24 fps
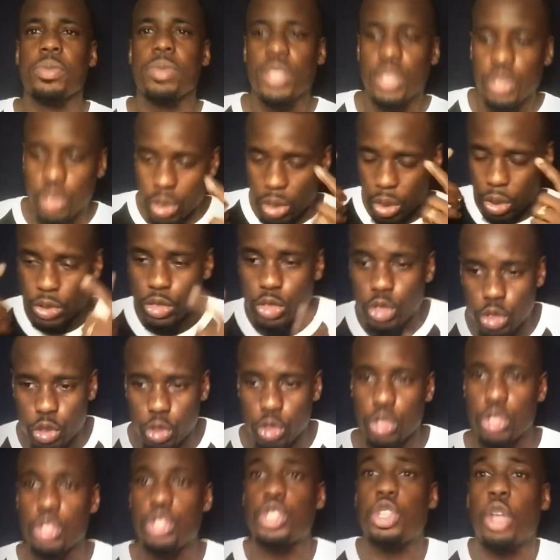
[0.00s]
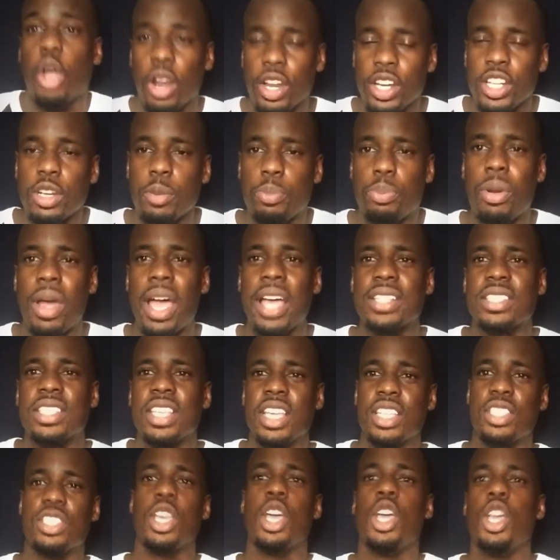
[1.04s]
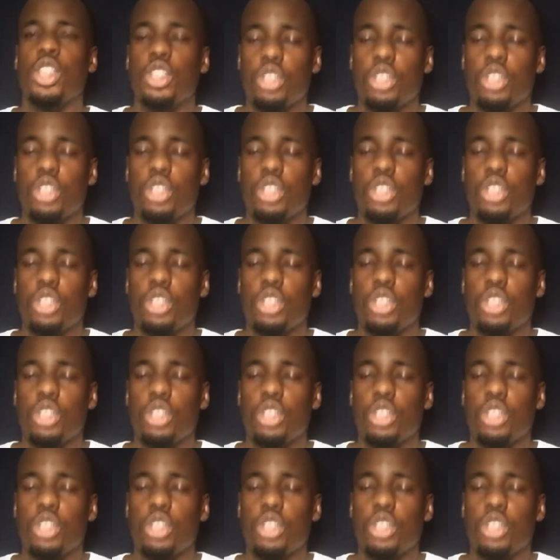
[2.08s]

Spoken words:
You're starting the process,